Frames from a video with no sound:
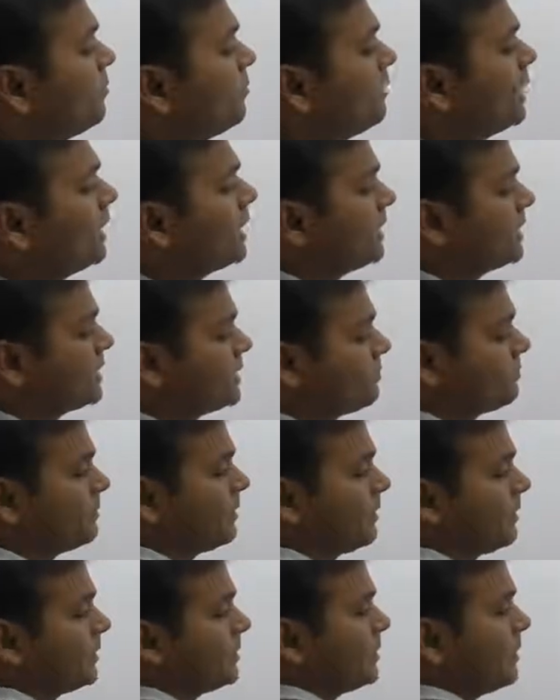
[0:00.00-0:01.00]

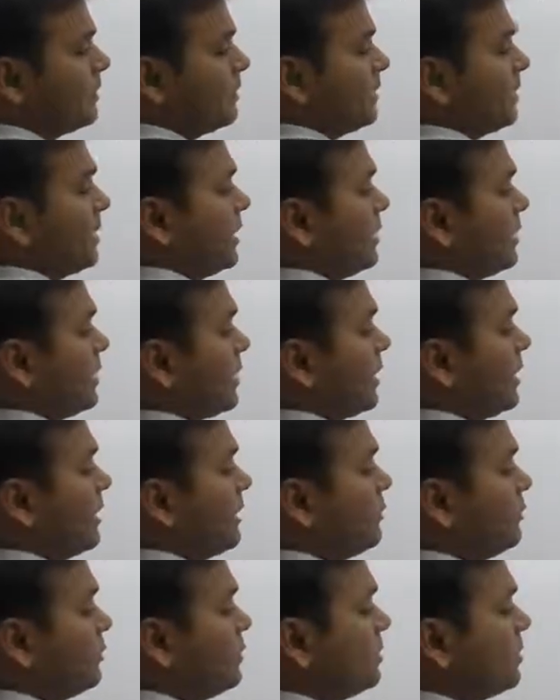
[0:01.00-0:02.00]
backspace. Then
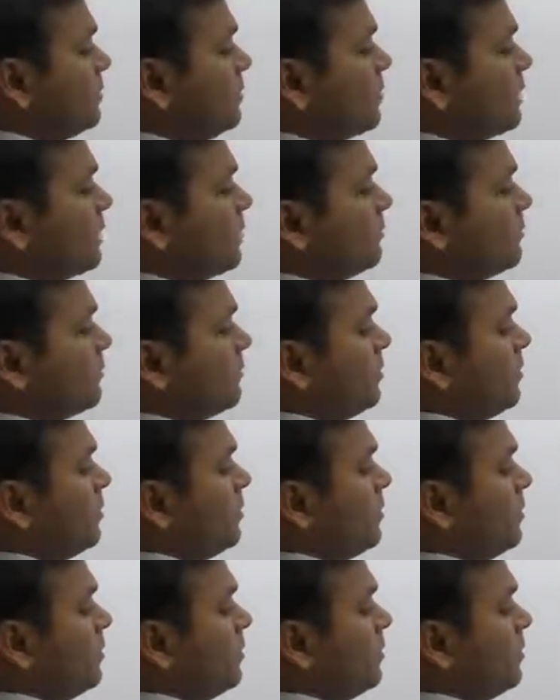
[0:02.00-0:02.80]
current position becomes